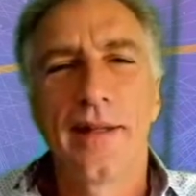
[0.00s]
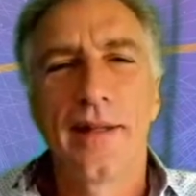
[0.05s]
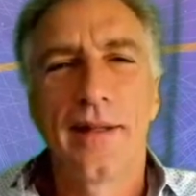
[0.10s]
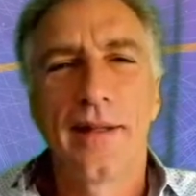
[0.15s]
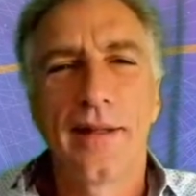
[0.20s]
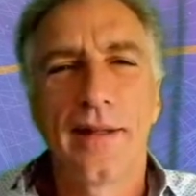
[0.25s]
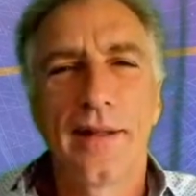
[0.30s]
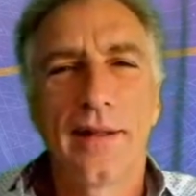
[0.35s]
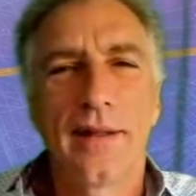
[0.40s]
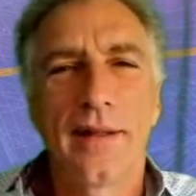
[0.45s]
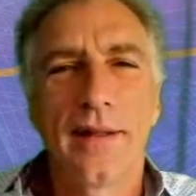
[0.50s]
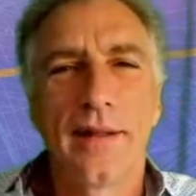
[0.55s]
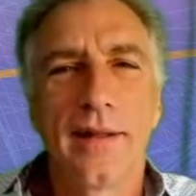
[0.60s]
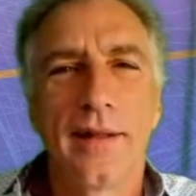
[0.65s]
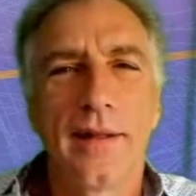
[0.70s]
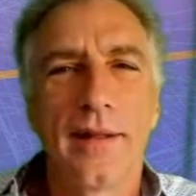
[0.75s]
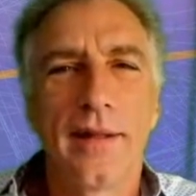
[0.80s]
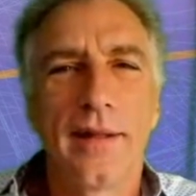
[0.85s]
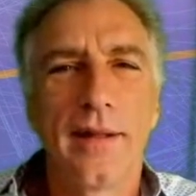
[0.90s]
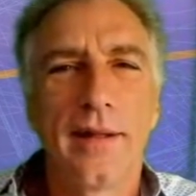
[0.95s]

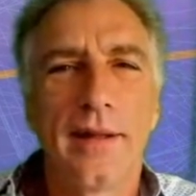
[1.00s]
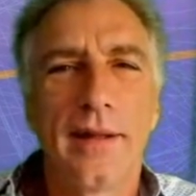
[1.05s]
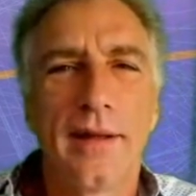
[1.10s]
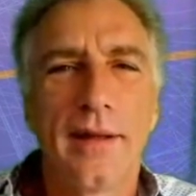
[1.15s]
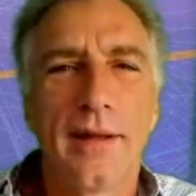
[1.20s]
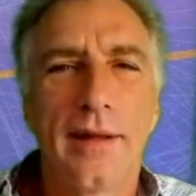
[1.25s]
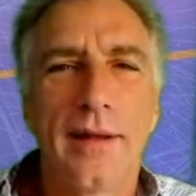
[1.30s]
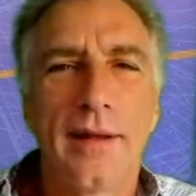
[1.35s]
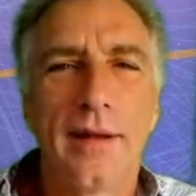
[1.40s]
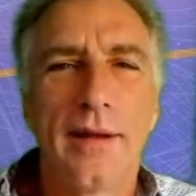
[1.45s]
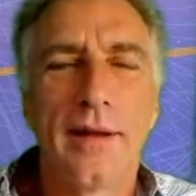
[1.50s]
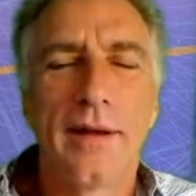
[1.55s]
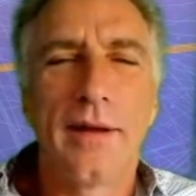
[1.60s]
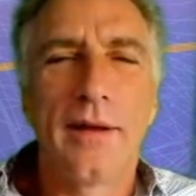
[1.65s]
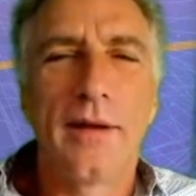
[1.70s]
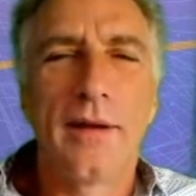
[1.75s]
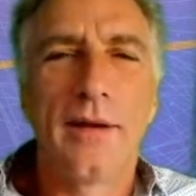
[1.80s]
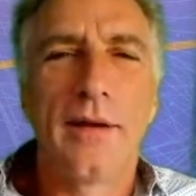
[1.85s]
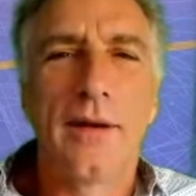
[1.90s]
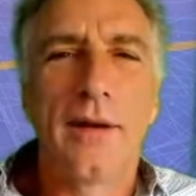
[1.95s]

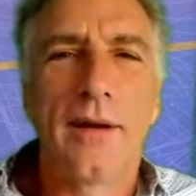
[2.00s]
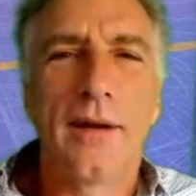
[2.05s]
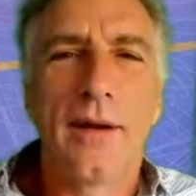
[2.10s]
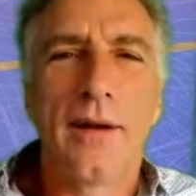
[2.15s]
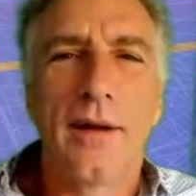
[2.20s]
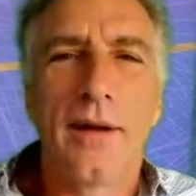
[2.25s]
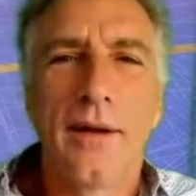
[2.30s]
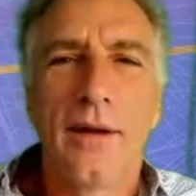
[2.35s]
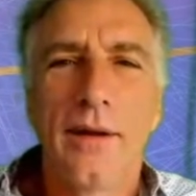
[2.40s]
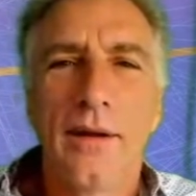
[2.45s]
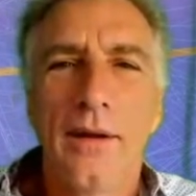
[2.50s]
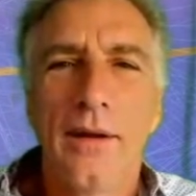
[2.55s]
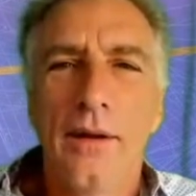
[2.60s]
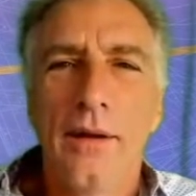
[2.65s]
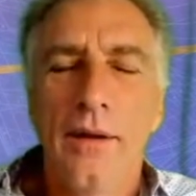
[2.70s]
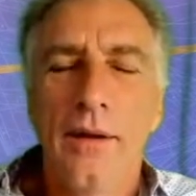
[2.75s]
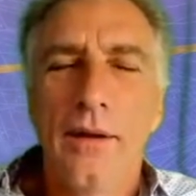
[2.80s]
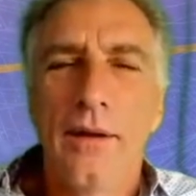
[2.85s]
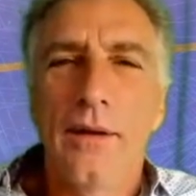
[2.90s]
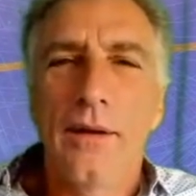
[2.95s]

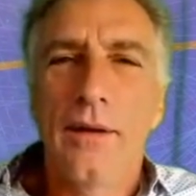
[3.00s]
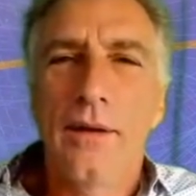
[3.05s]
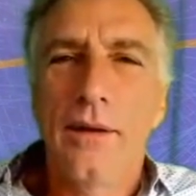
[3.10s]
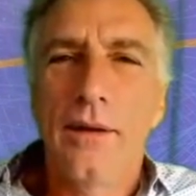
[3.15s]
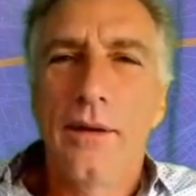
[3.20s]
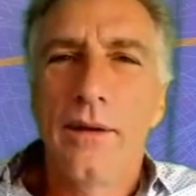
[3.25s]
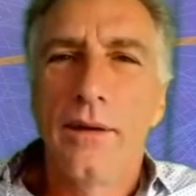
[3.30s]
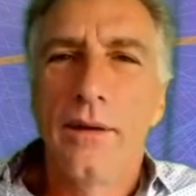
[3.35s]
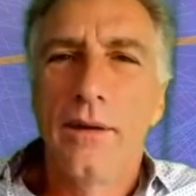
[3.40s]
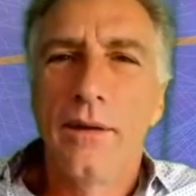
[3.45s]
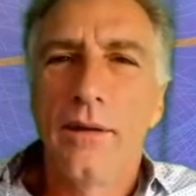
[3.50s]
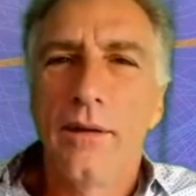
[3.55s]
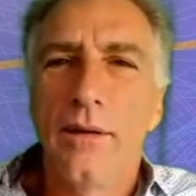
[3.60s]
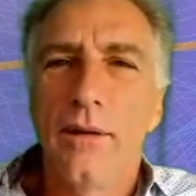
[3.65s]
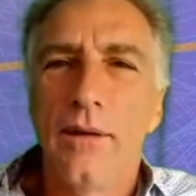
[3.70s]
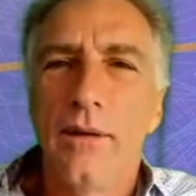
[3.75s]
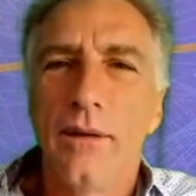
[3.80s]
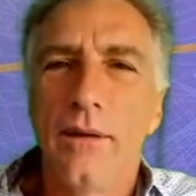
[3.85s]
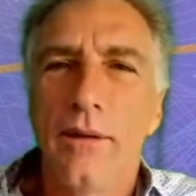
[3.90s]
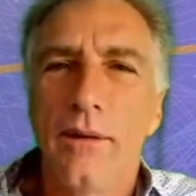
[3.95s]

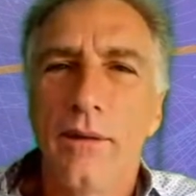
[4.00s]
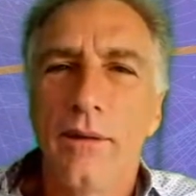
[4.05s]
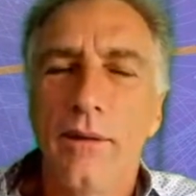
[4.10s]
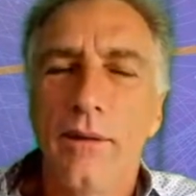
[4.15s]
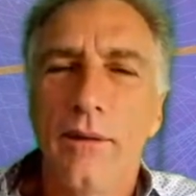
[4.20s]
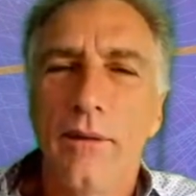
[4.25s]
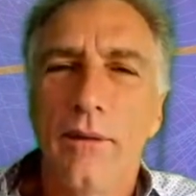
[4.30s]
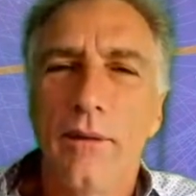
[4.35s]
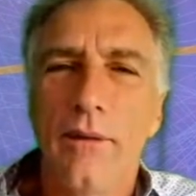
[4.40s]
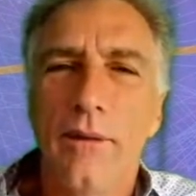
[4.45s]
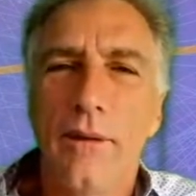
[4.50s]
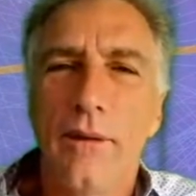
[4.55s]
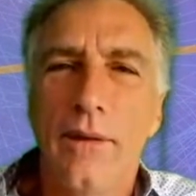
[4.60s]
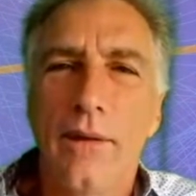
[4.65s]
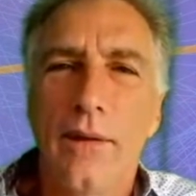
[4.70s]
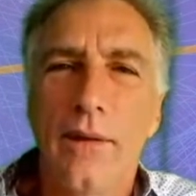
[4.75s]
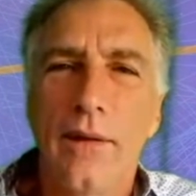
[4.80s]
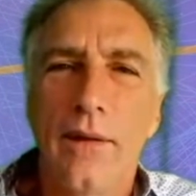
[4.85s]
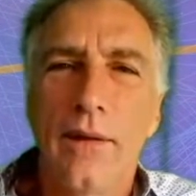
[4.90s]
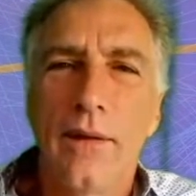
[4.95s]

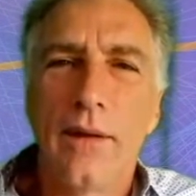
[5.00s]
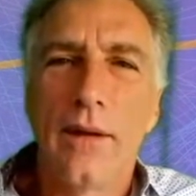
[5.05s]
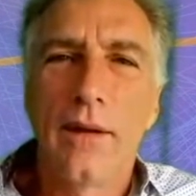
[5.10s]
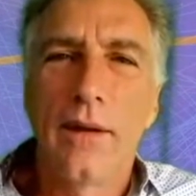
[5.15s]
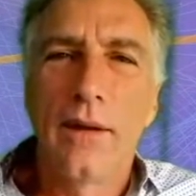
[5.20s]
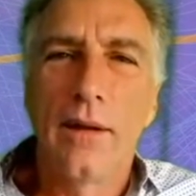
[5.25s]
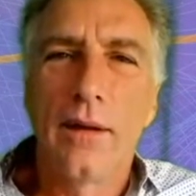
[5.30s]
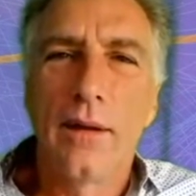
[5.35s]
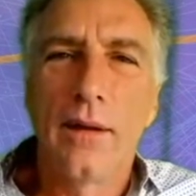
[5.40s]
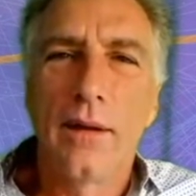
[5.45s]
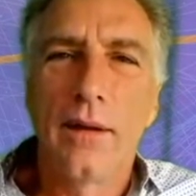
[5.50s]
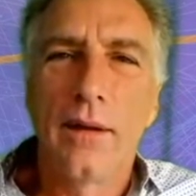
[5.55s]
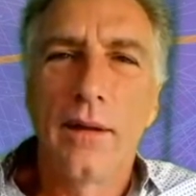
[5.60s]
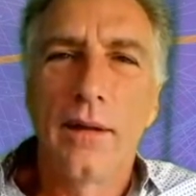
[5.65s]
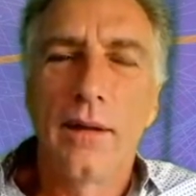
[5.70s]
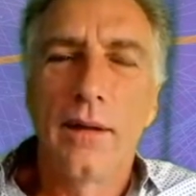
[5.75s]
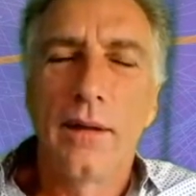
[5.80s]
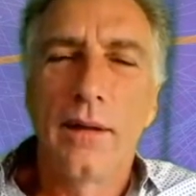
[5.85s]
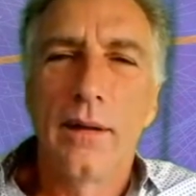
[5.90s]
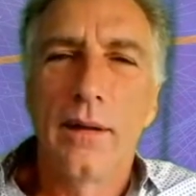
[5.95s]

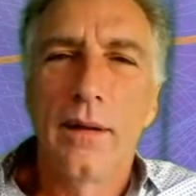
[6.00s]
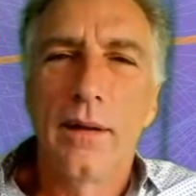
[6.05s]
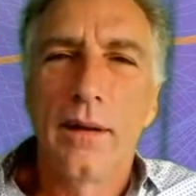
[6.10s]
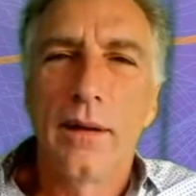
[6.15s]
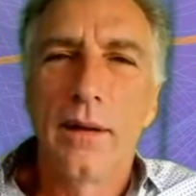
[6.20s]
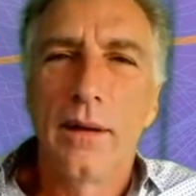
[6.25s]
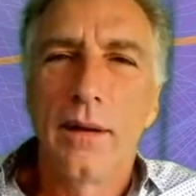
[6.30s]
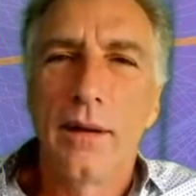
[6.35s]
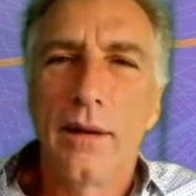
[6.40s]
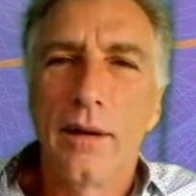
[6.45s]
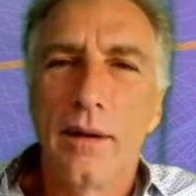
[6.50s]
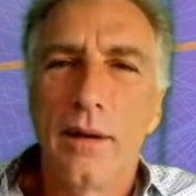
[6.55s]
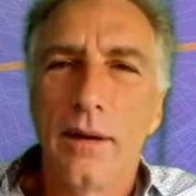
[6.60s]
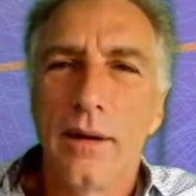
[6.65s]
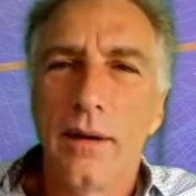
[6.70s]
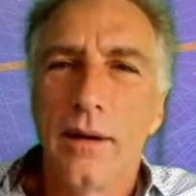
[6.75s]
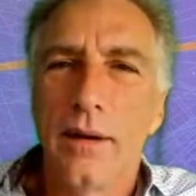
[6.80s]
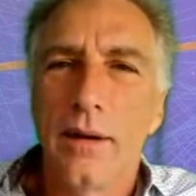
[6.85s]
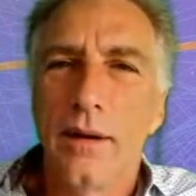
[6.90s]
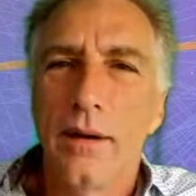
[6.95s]

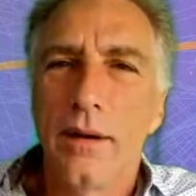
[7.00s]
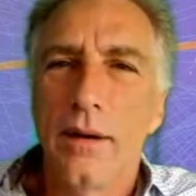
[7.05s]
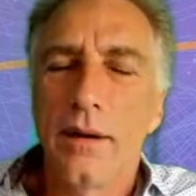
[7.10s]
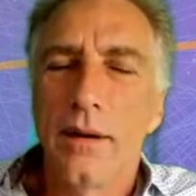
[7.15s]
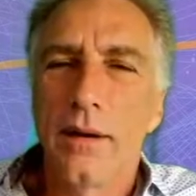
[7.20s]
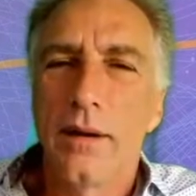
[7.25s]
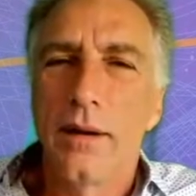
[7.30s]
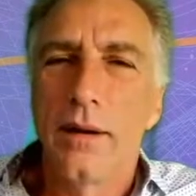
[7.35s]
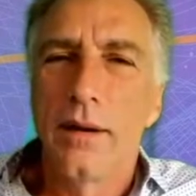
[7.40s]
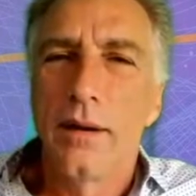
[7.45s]
The person shown says nothing.